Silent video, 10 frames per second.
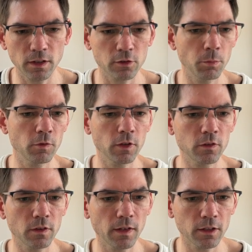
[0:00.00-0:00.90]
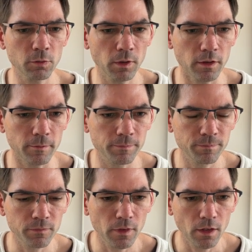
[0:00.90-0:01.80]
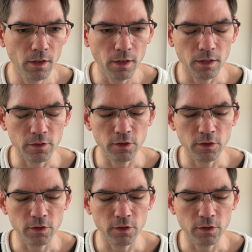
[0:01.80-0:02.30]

Let's move on to the next one and